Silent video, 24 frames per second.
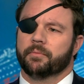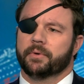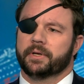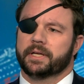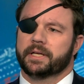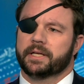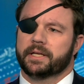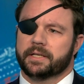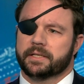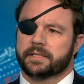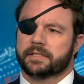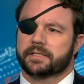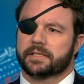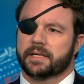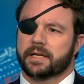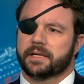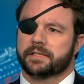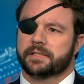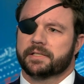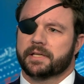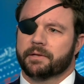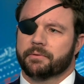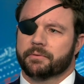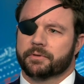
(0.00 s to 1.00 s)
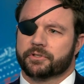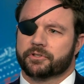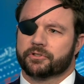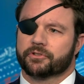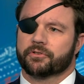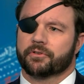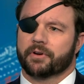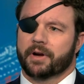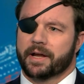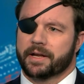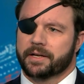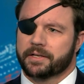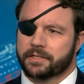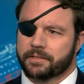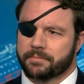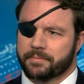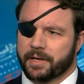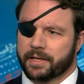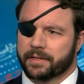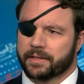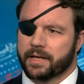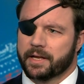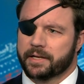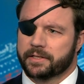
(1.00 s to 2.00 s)
when he says he was trying to
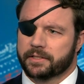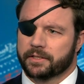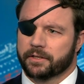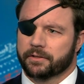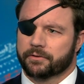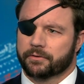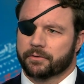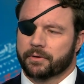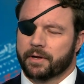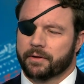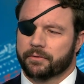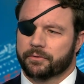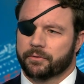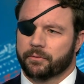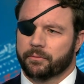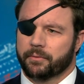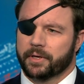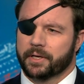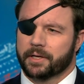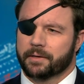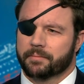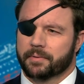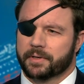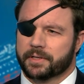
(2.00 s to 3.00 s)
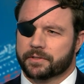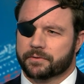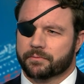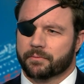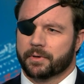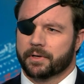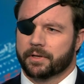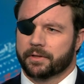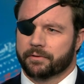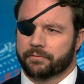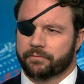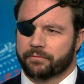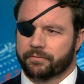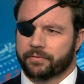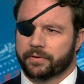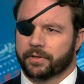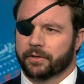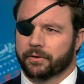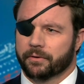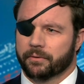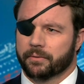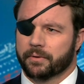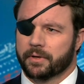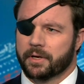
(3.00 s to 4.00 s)
make that deal throughout the week, but he's one of the
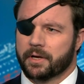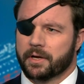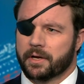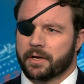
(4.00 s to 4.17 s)
few.